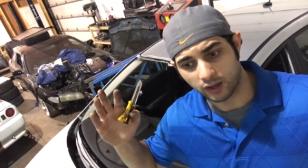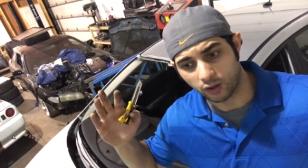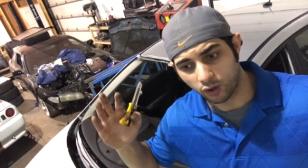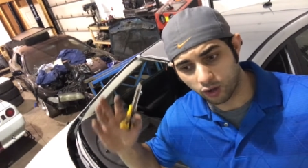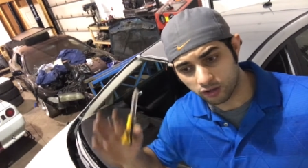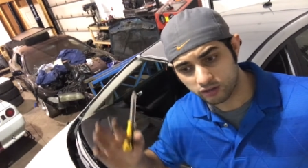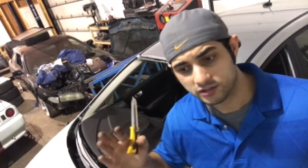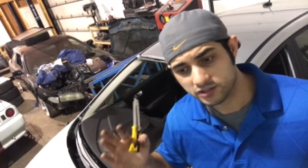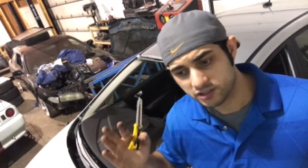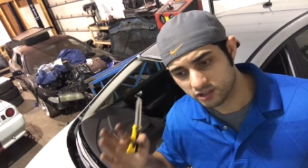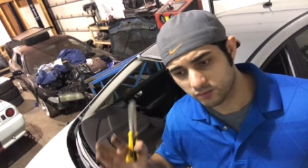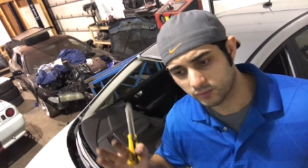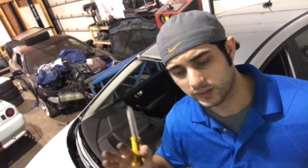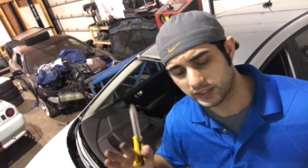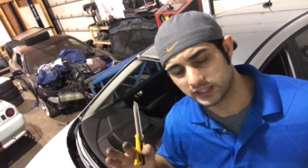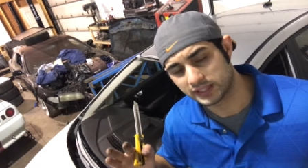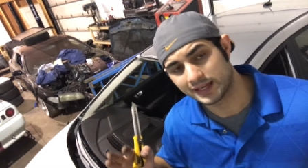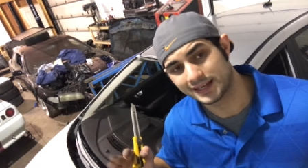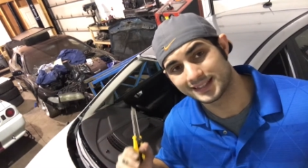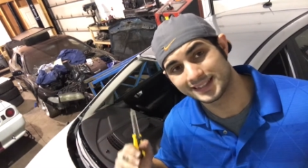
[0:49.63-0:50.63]
Also,
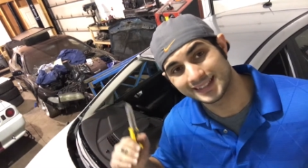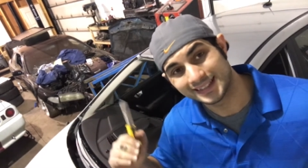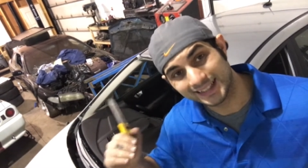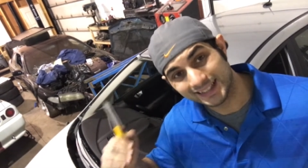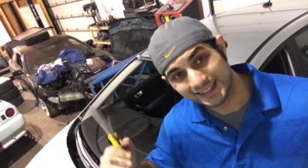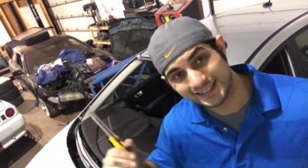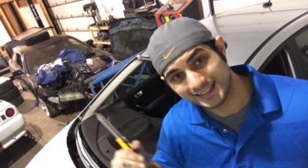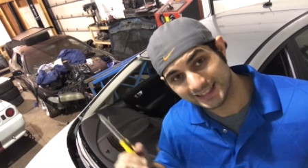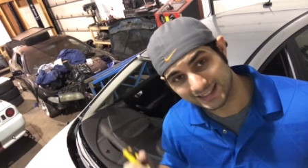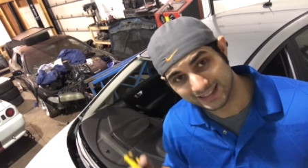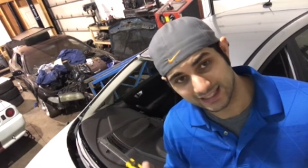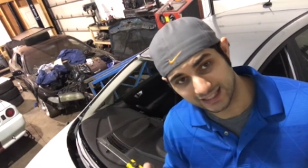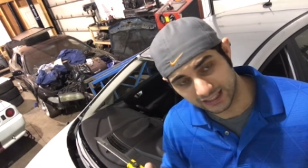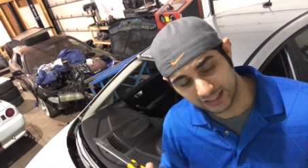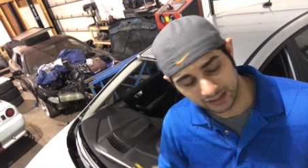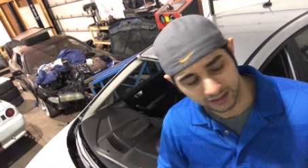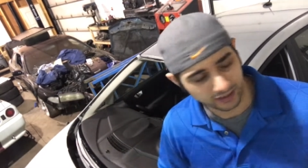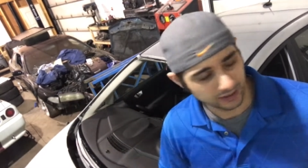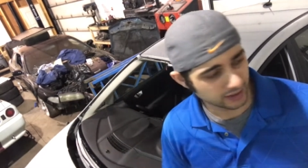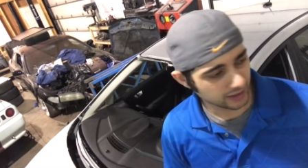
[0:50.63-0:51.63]
what you guys didn't
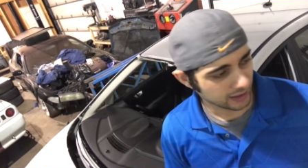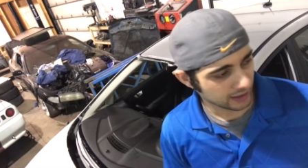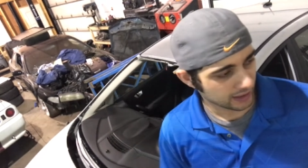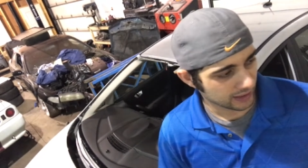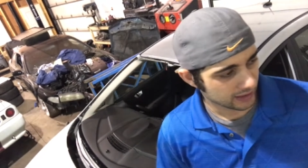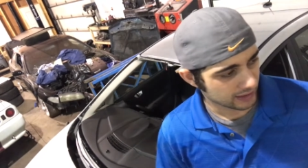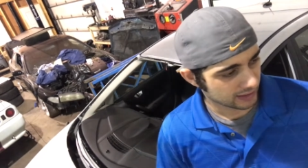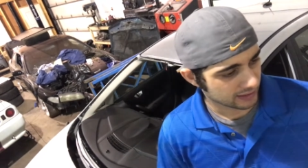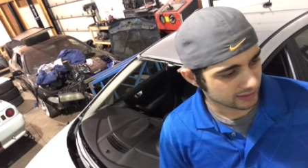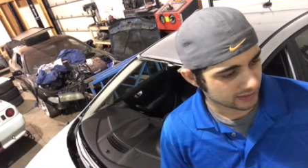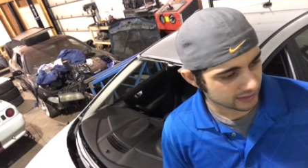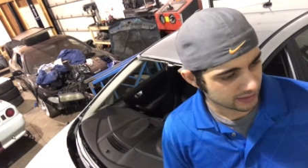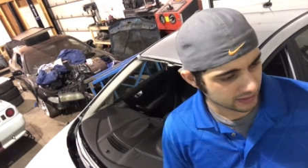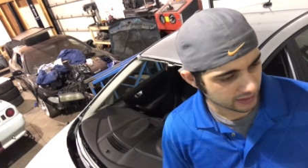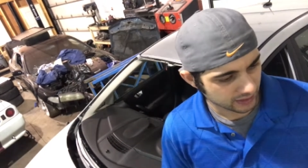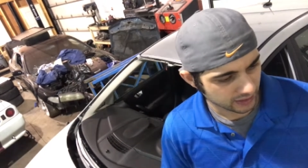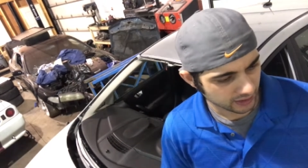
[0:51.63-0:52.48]
see is